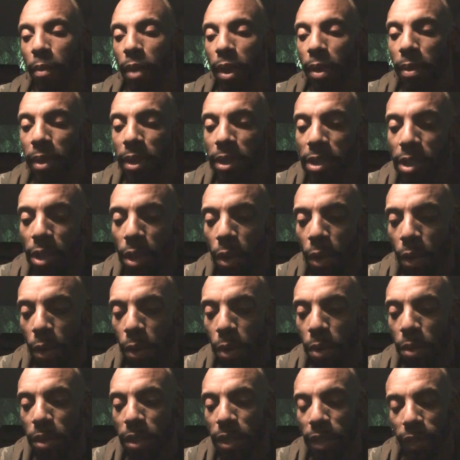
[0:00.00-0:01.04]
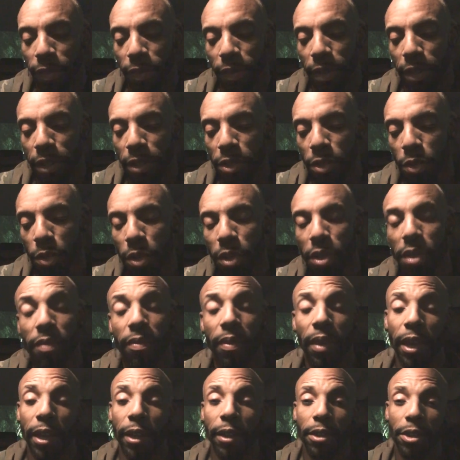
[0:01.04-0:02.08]
Maybe it's a whole different source of
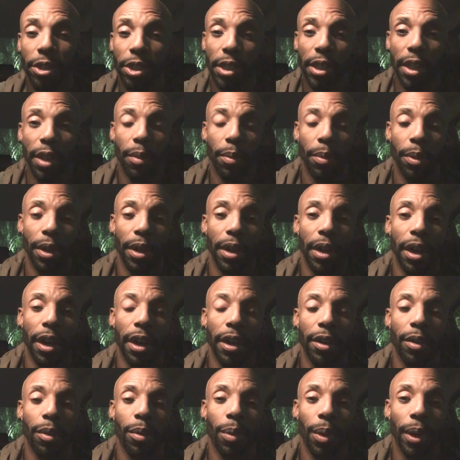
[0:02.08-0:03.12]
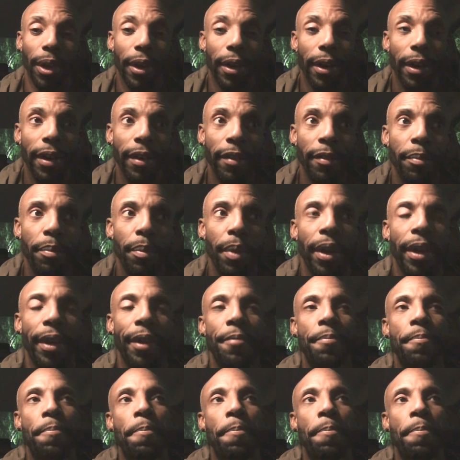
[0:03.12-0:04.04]
energy that we're unaware of. But